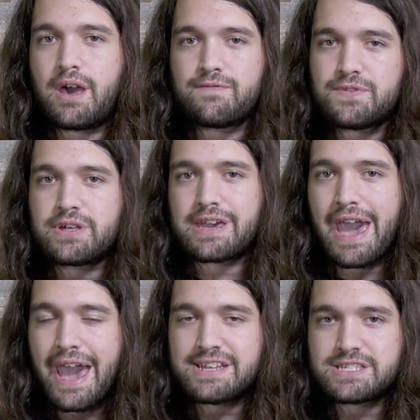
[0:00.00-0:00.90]
I feel like,
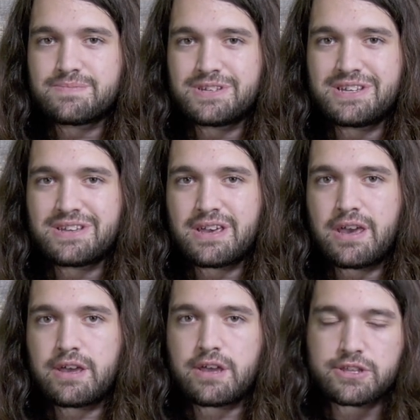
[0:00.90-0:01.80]
has to be
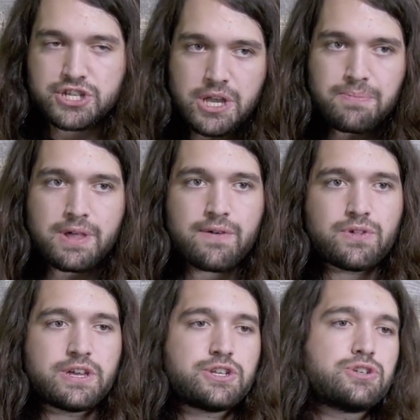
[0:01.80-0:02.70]
a chip
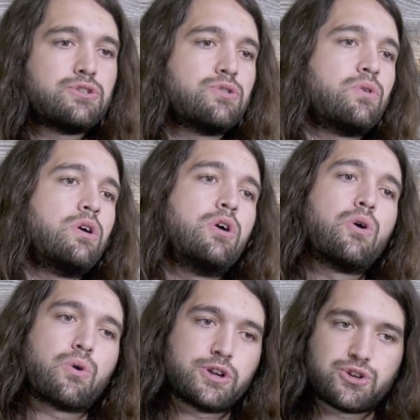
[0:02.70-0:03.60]
level issue
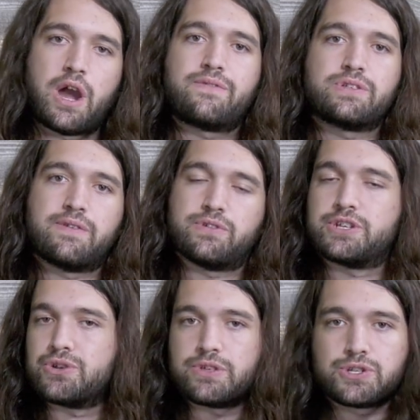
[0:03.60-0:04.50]
or a driver level
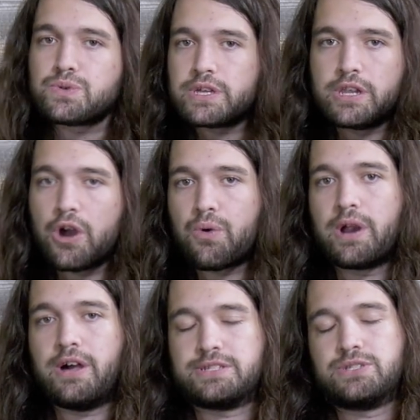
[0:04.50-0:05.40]
issue. There's really
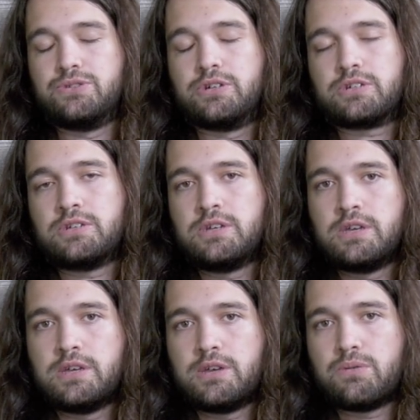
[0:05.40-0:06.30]
nowhere else to look,
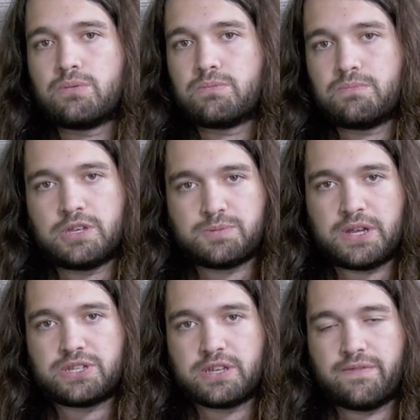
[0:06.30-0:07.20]

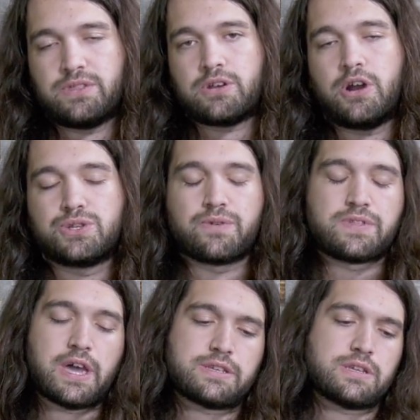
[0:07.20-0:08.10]
especially given the cards we've
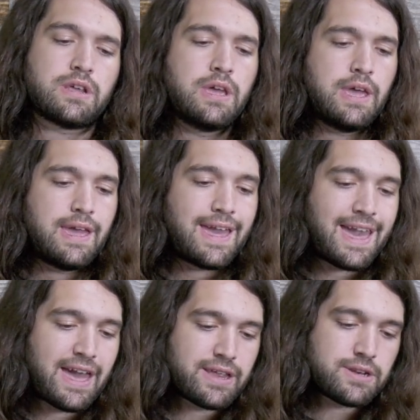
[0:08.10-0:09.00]
tested.
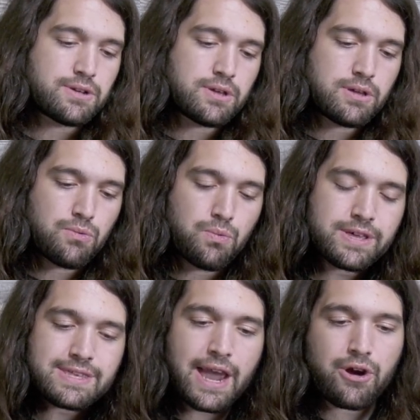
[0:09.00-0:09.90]
And
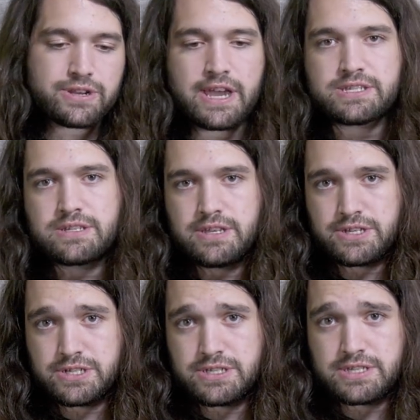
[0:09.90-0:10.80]
with our test
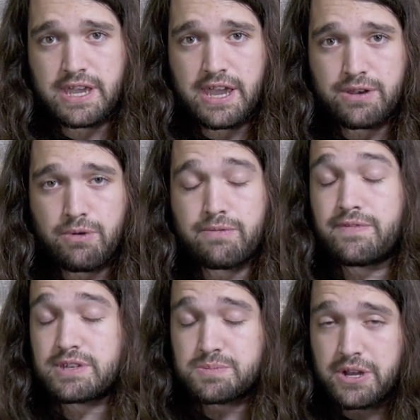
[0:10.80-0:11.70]
conditions and what
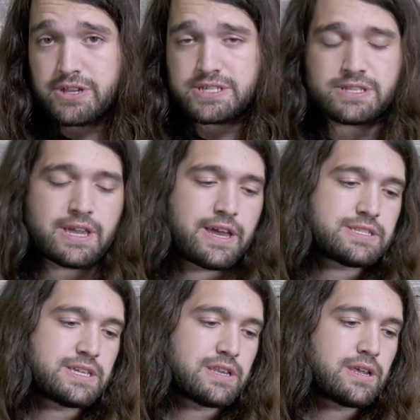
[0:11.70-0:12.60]
we've experienced in
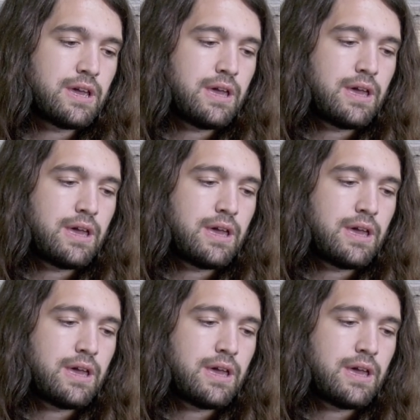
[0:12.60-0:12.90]
testing,